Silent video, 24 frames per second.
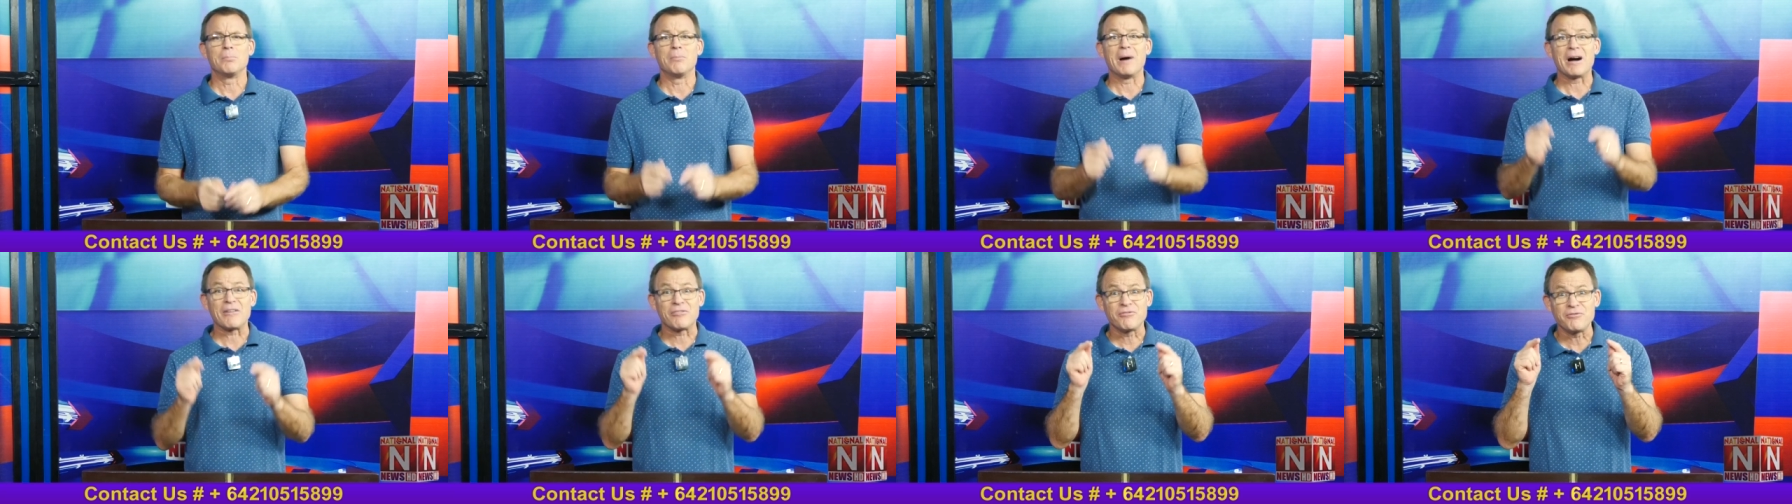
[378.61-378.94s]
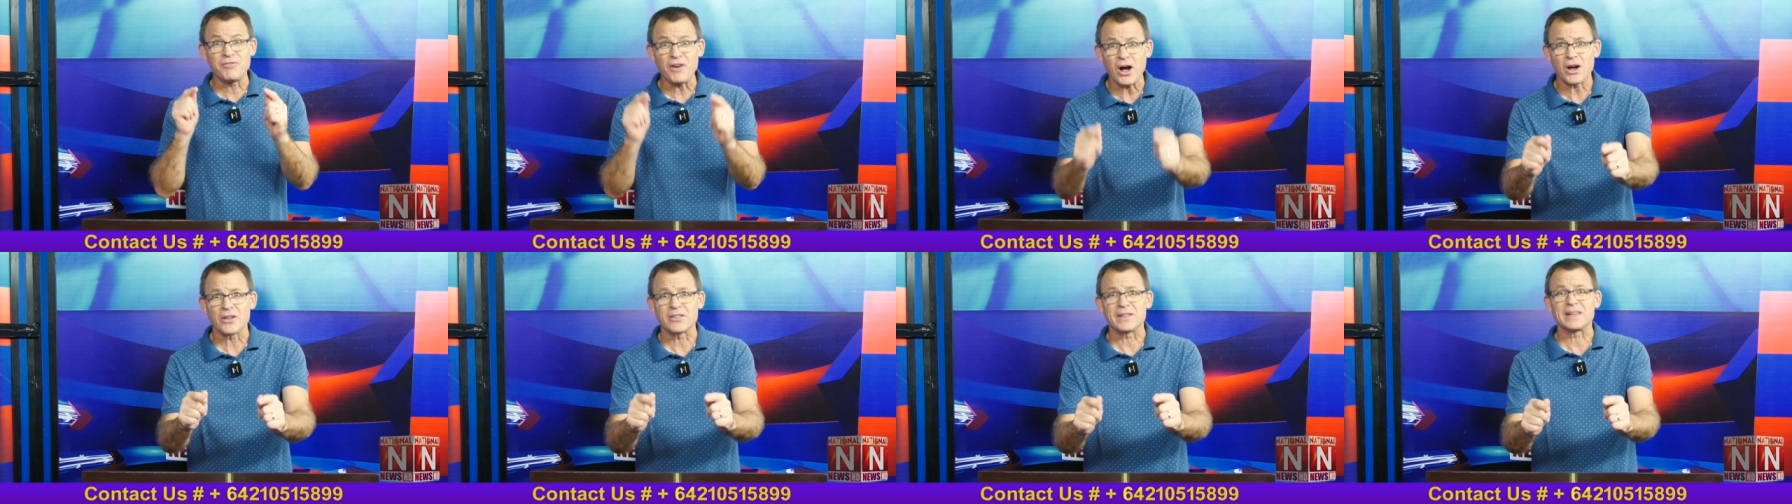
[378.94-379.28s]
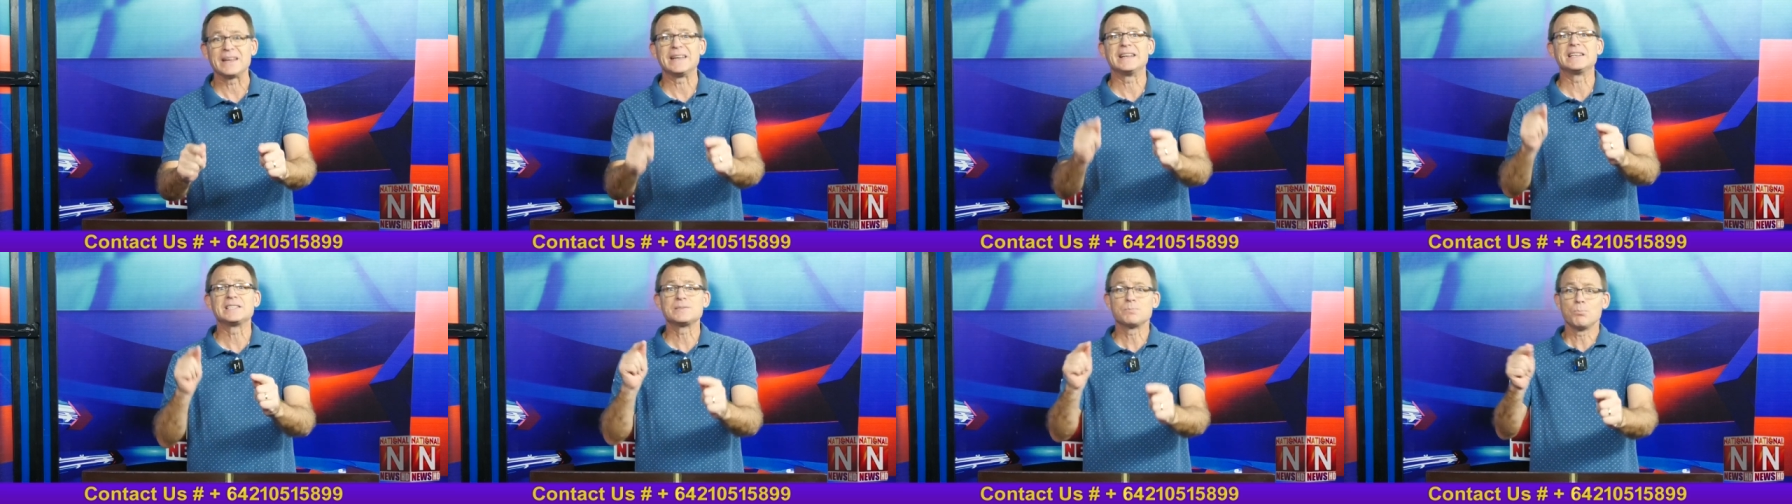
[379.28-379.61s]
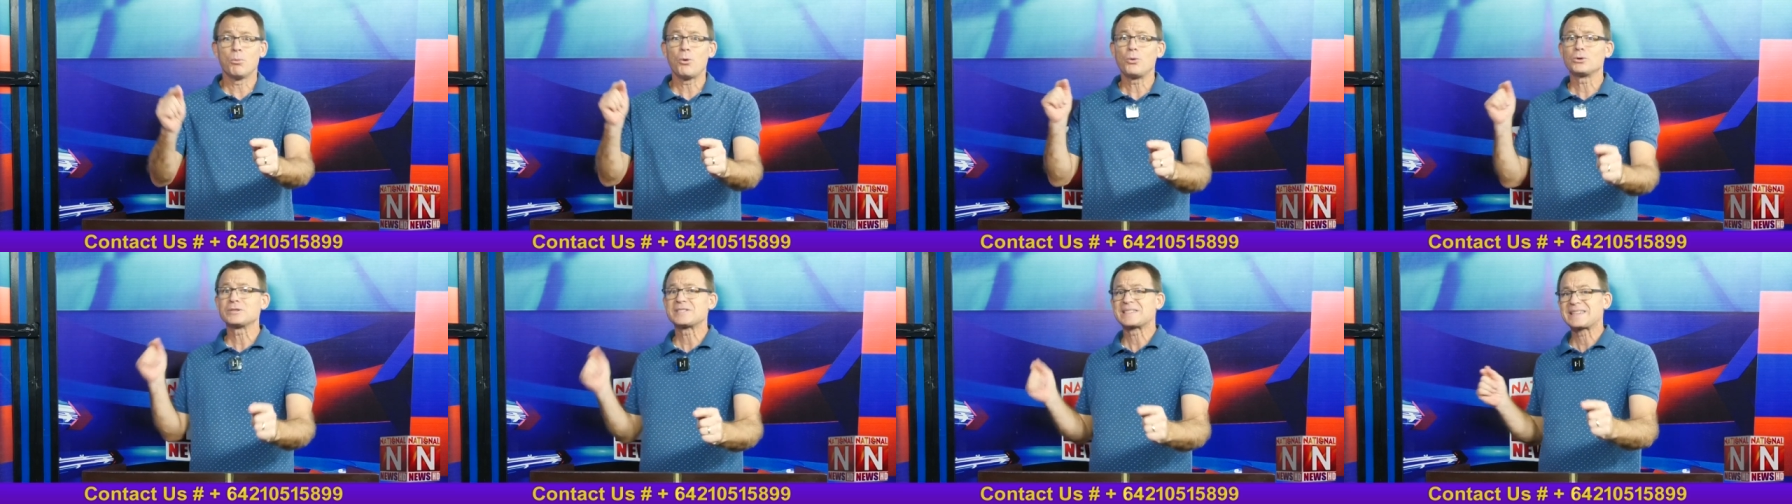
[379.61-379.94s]
my father is
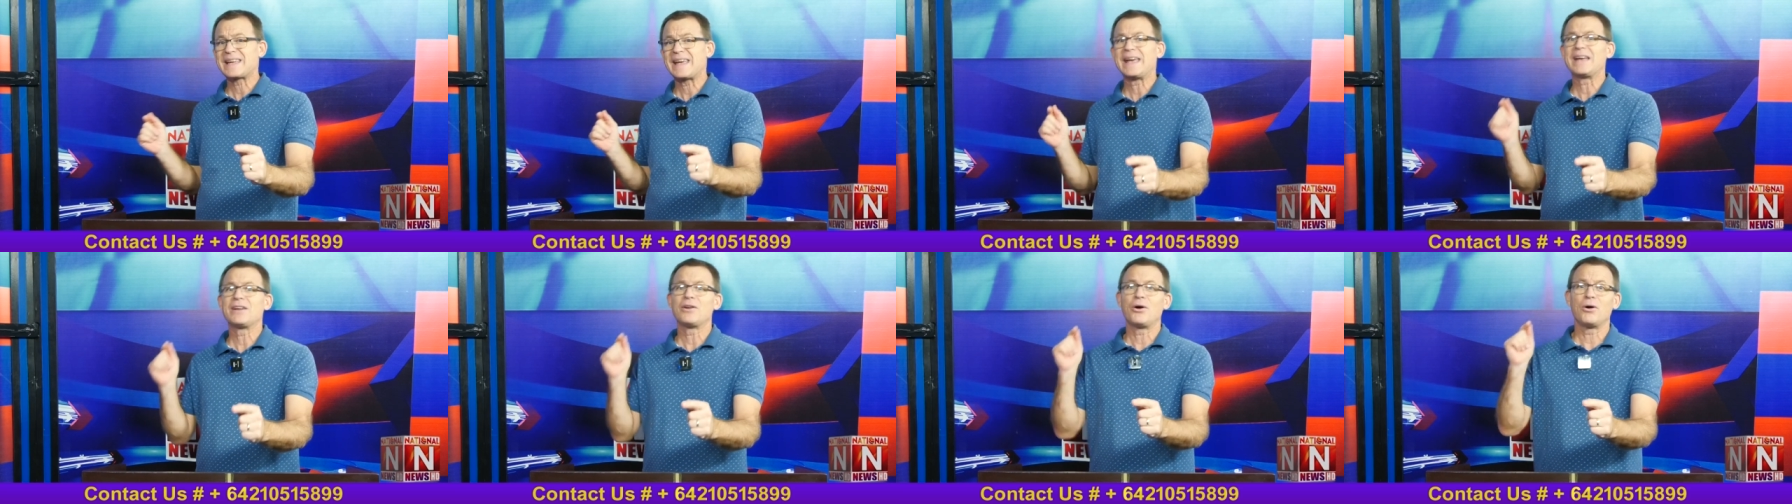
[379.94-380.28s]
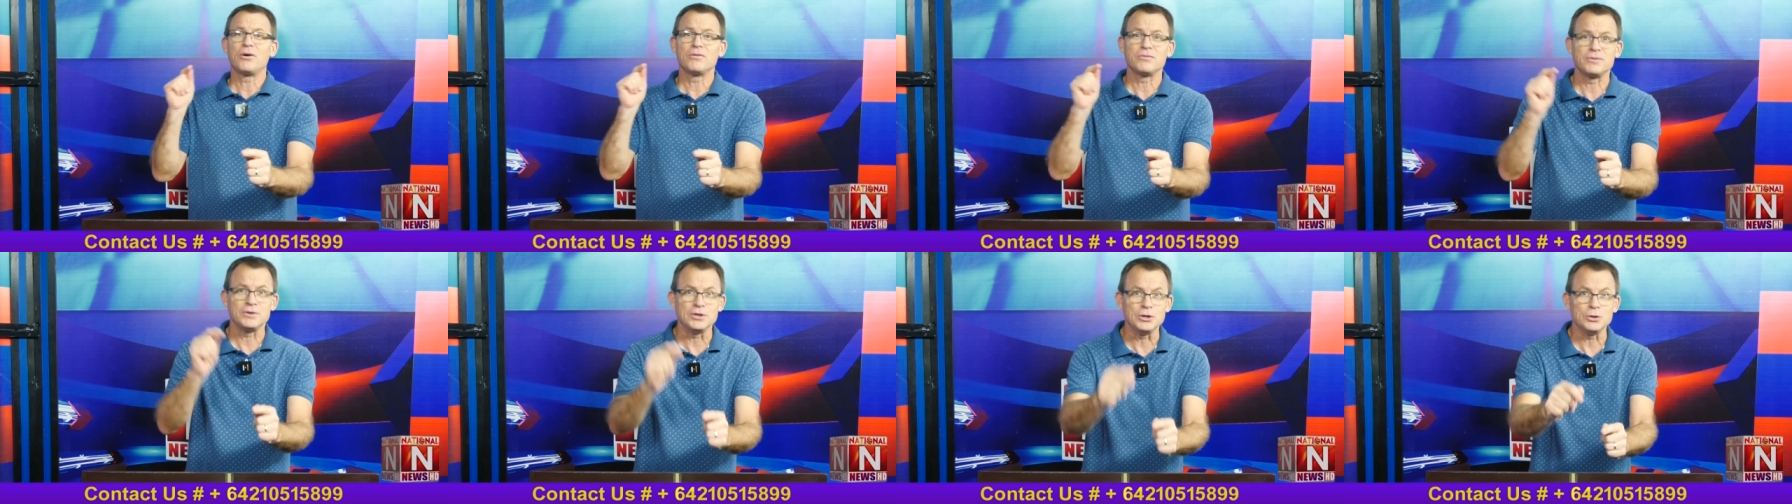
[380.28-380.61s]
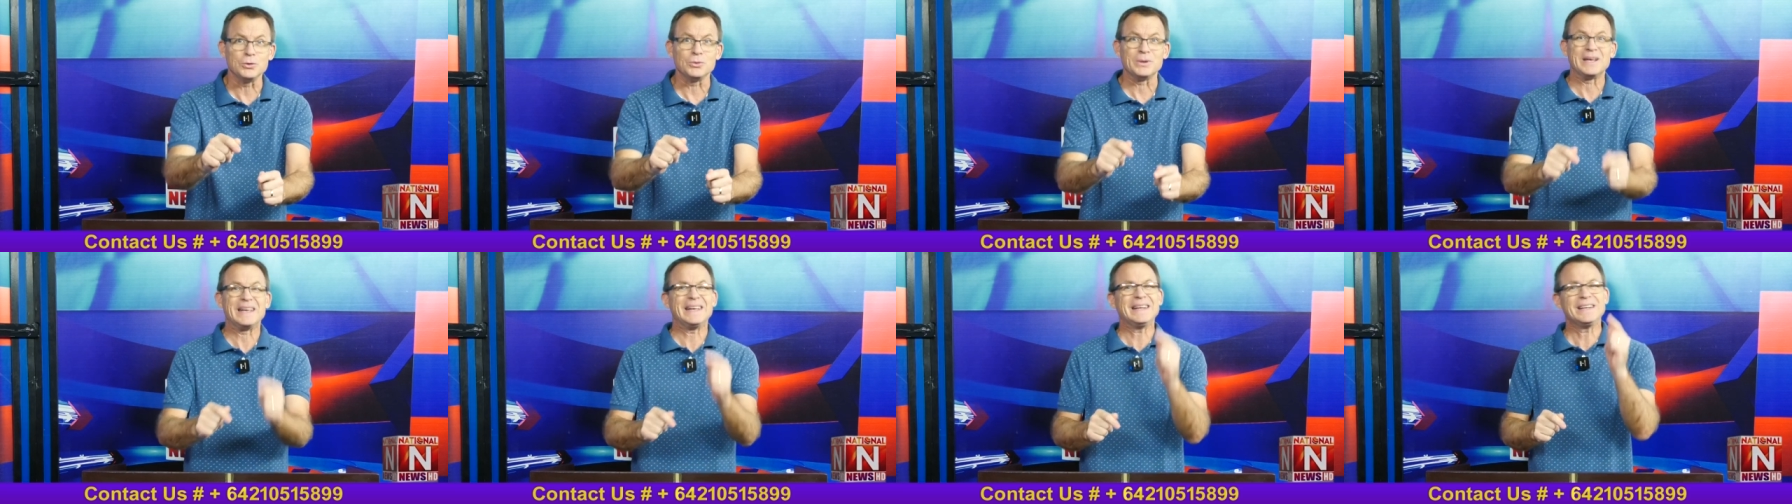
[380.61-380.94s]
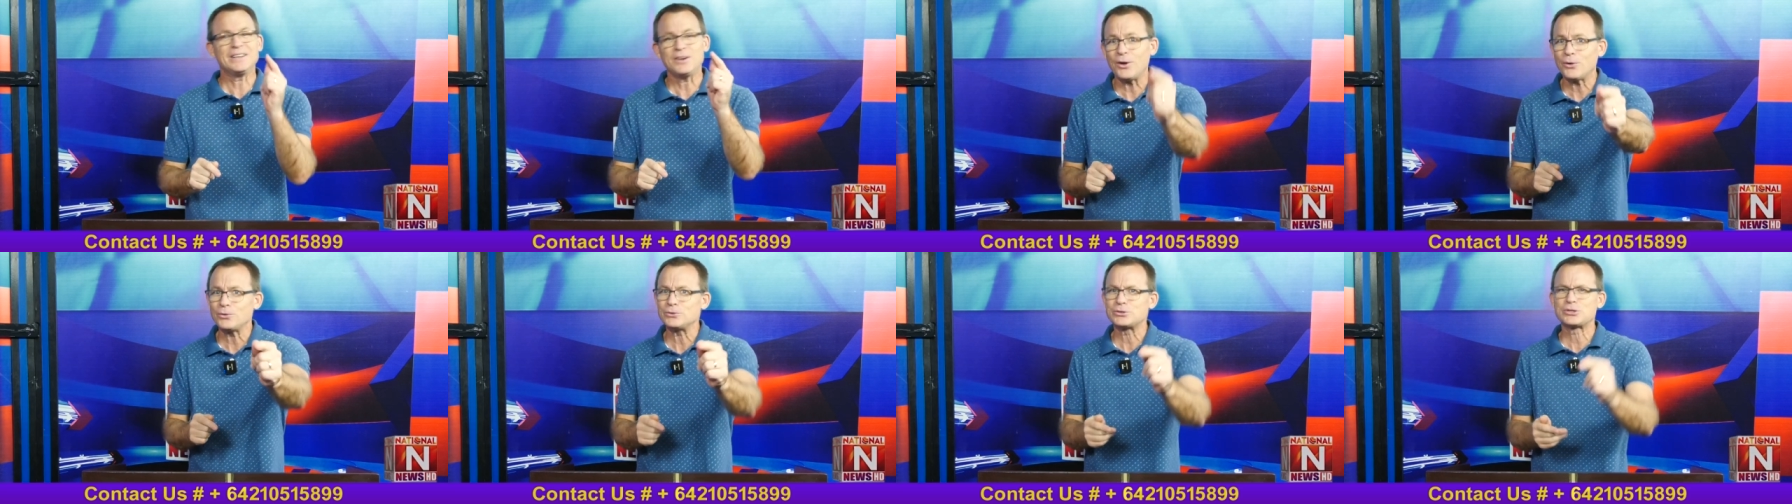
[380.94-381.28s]
more scared of you. He
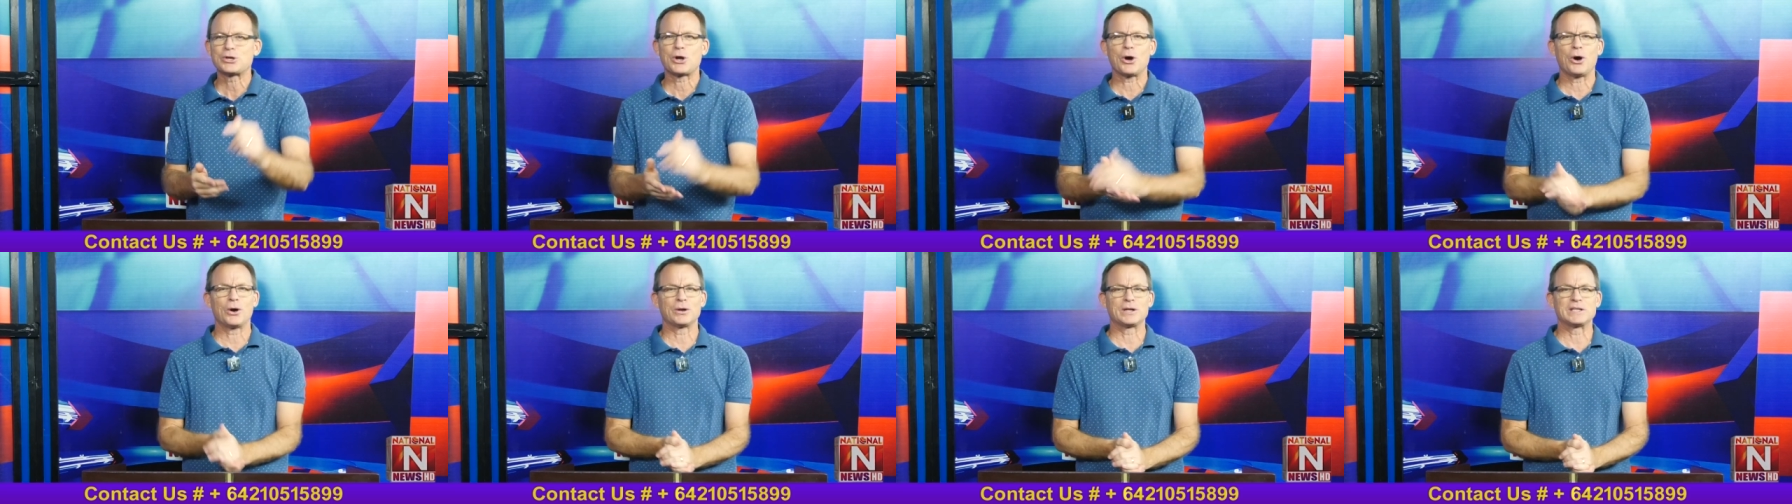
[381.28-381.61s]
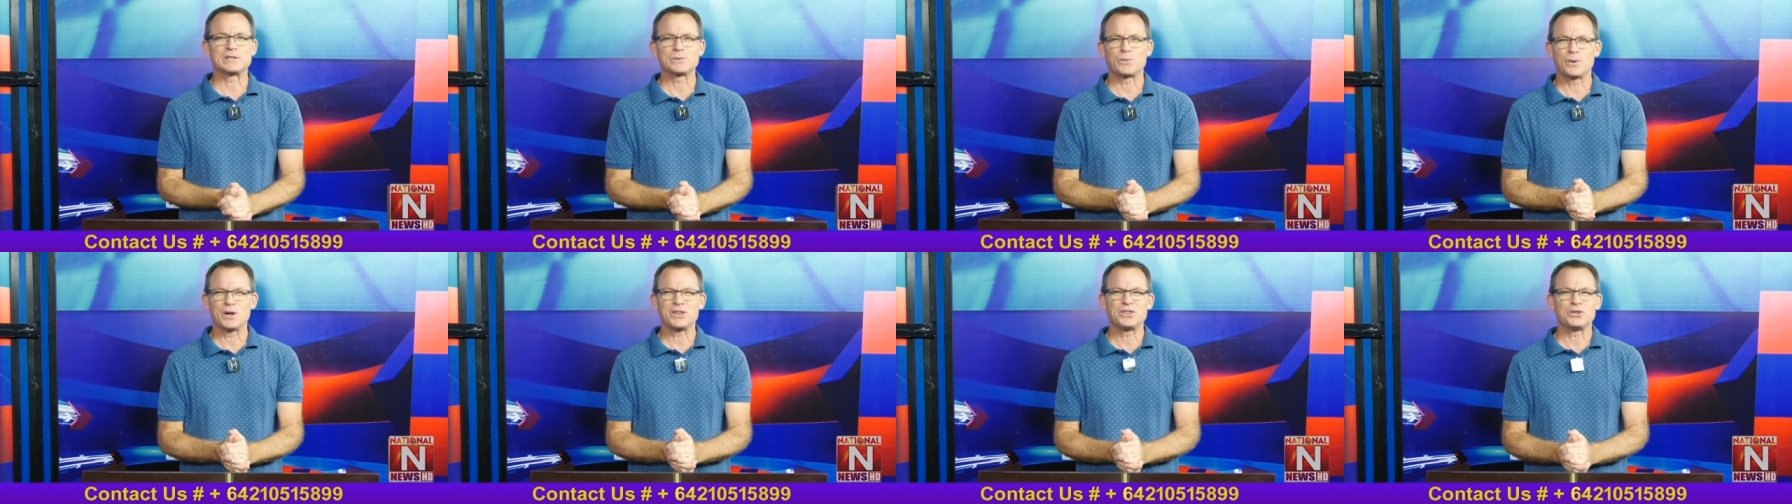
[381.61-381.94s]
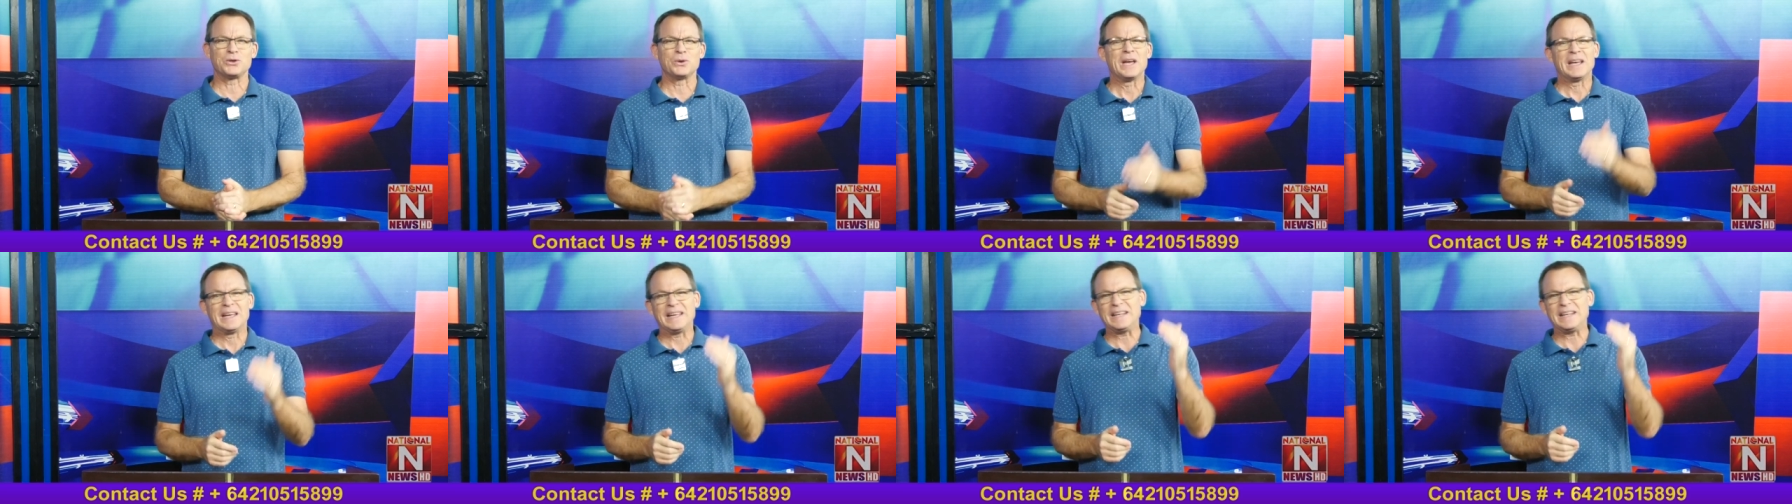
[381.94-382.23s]
knows God is with you.